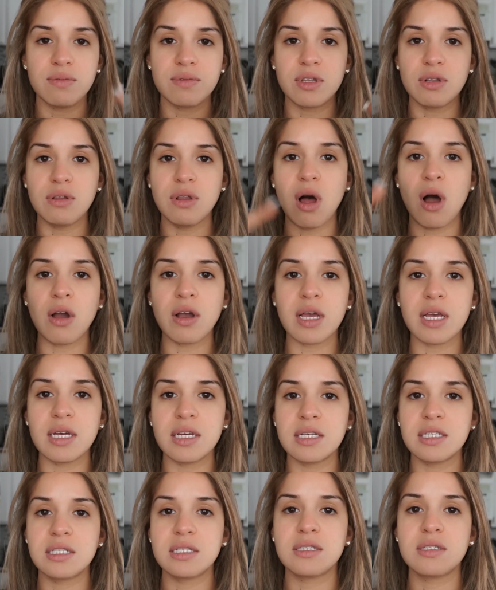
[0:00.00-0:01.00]
the
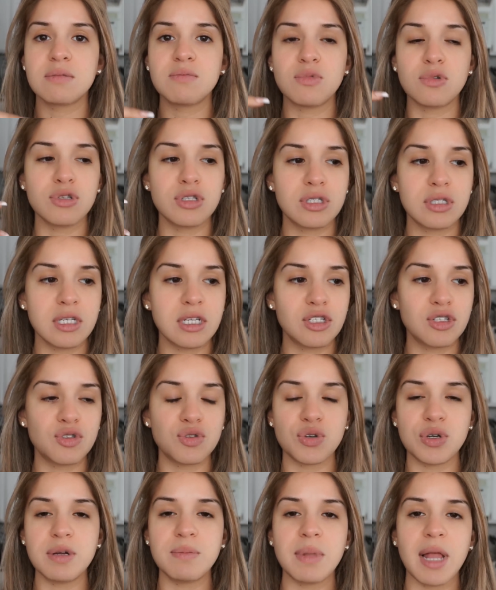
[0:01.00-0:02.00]
longest, most
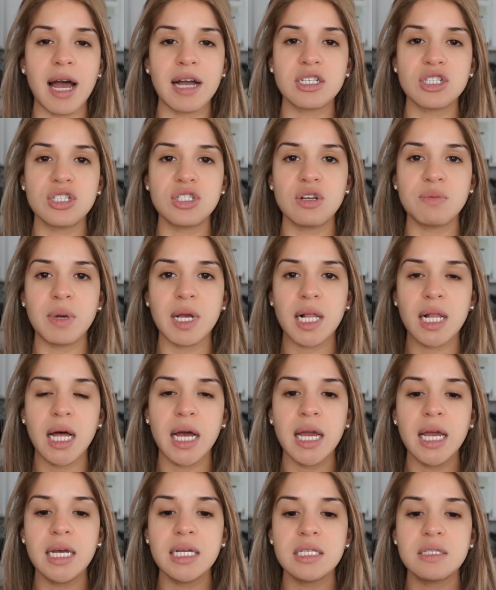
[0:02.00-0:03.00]
extreme lashes on my
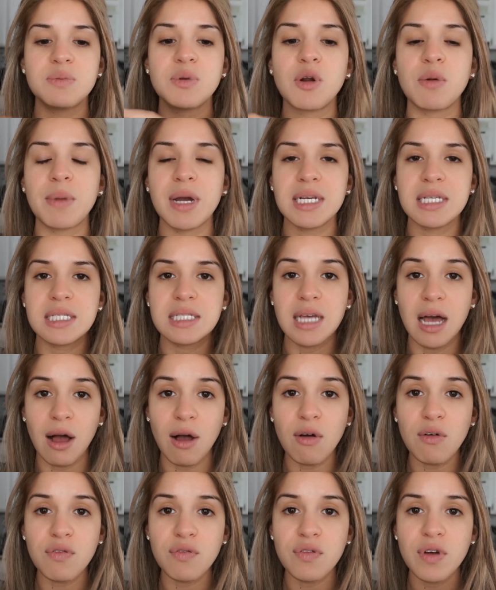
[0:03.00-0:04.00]
clients, but on
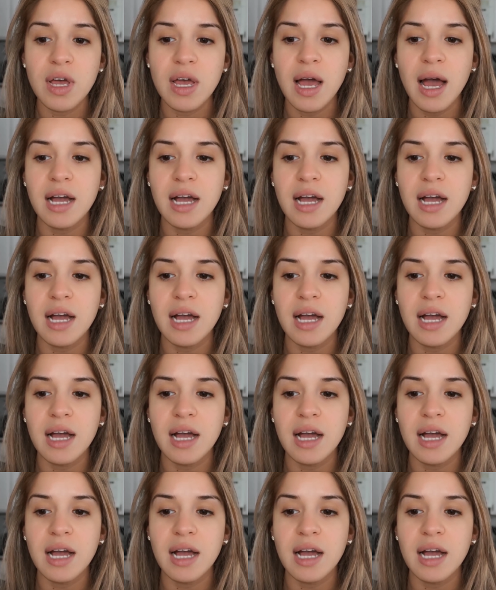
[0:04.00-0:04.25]
myself,